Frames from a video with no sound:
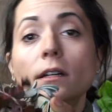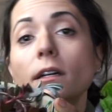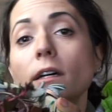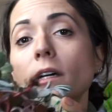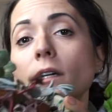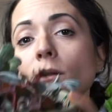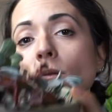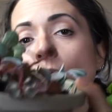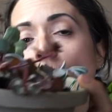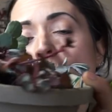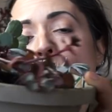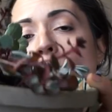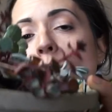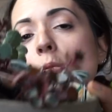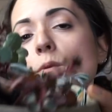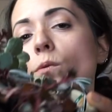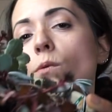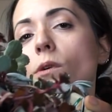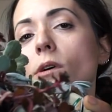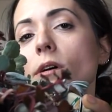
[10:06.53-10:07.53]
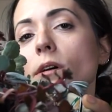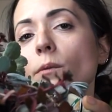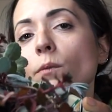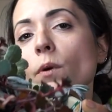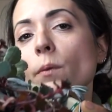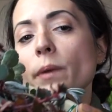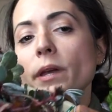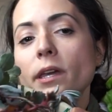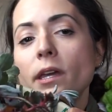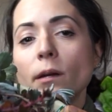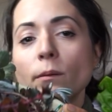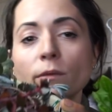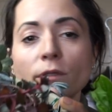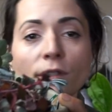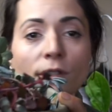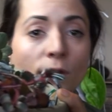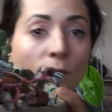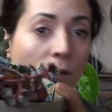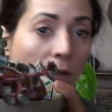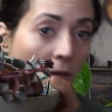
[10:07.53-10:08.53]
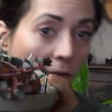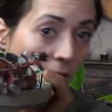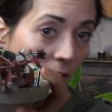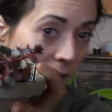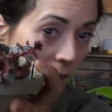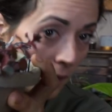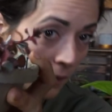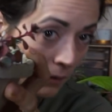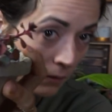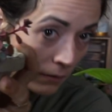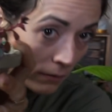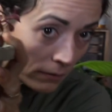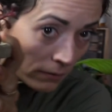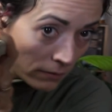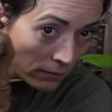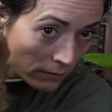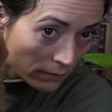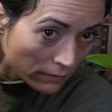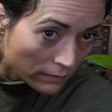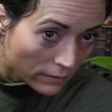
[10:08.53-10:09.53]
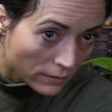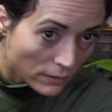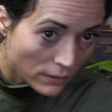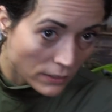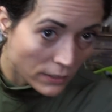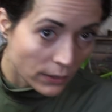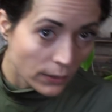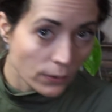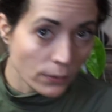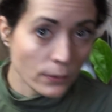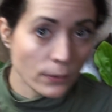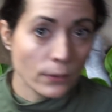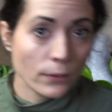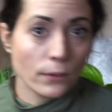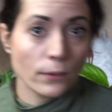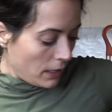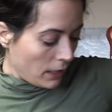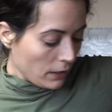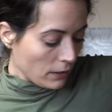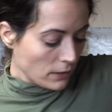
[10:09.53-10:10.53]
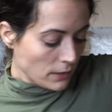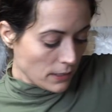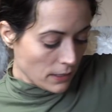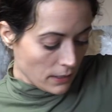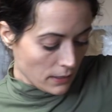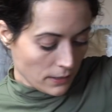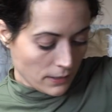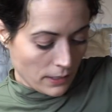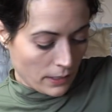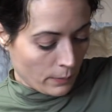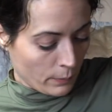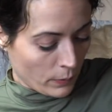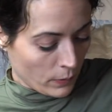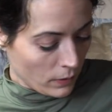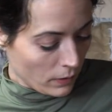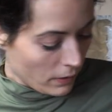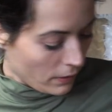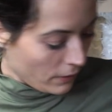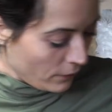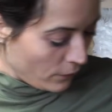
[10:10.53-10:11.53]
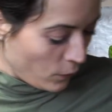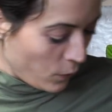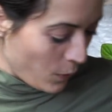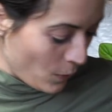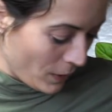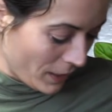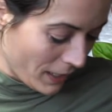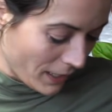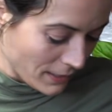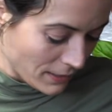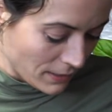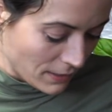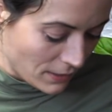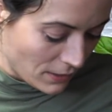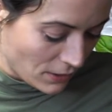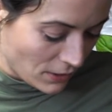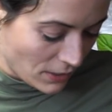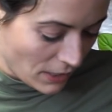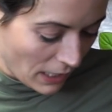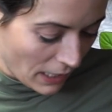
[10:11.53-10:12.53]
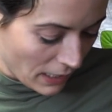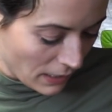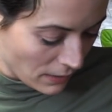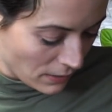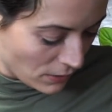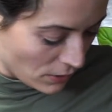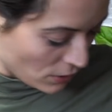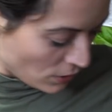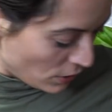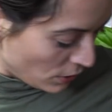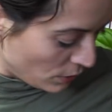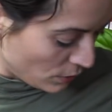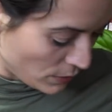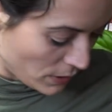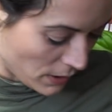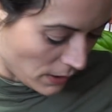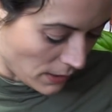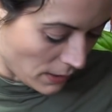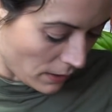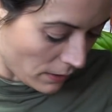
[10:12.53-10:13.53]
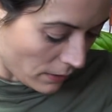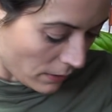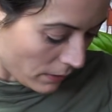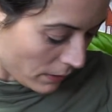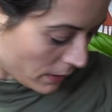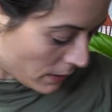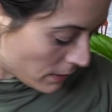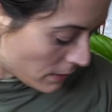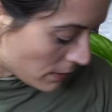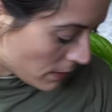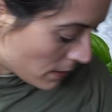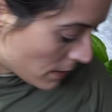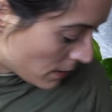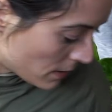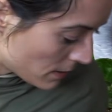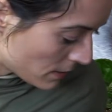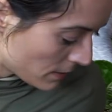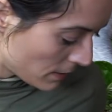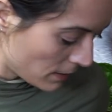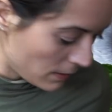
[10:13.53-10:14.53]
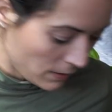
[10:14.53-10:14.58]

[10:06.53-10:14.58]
I don't know what my camera's doing right now. So here's an example of what I tend to do to succulents.